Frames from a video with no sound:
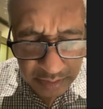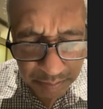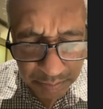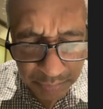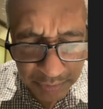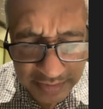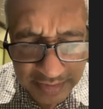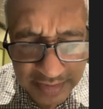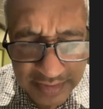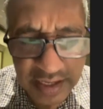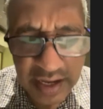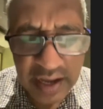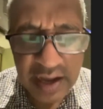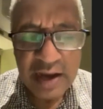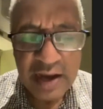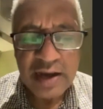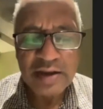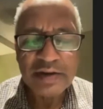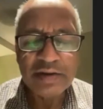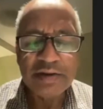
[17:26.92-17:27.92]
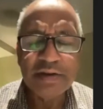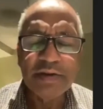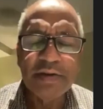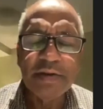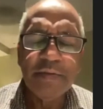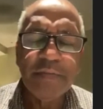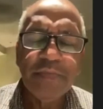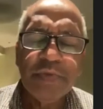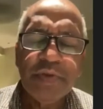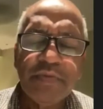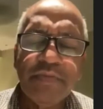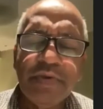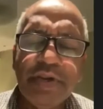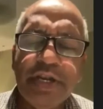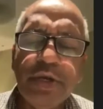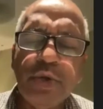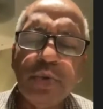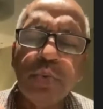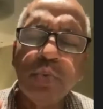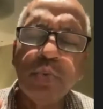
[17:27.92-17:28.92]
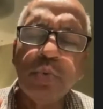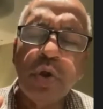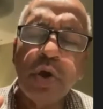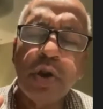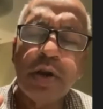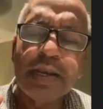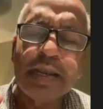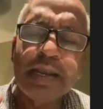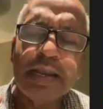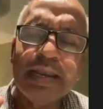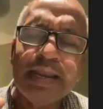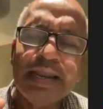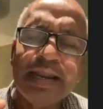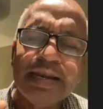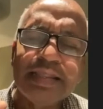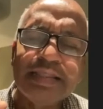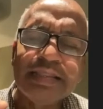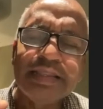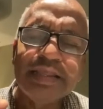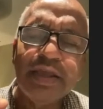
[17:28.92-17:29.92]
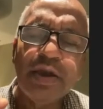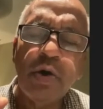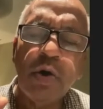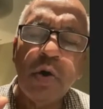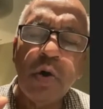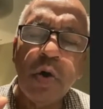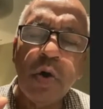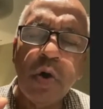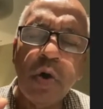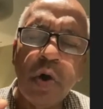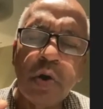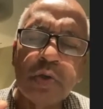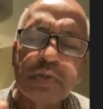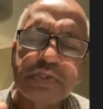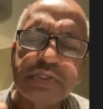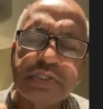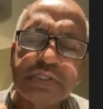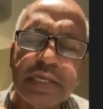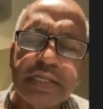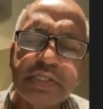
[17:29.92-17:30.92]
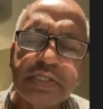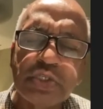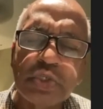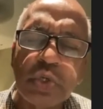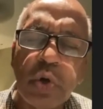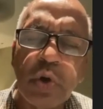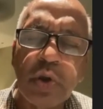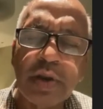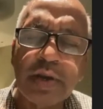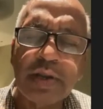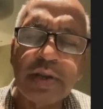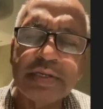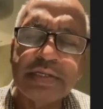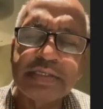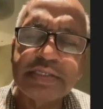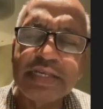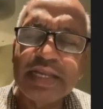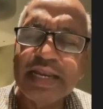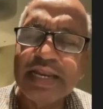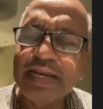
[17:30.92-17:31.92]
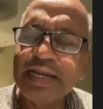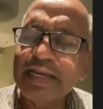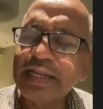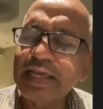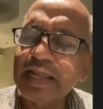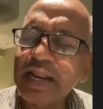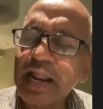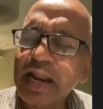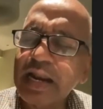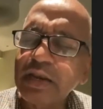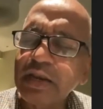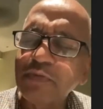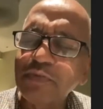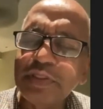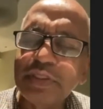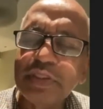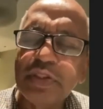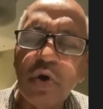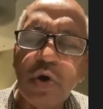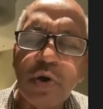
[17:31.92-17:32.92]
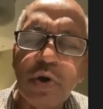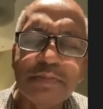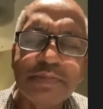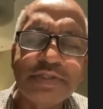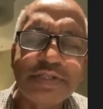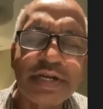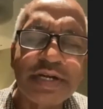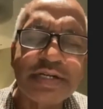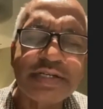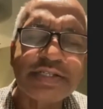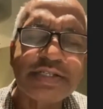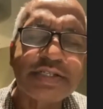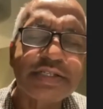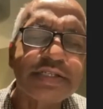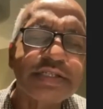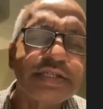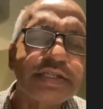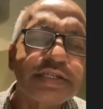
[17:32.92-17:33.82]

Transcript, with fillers: Pratyahara, we do not let the sense organs interact with the objects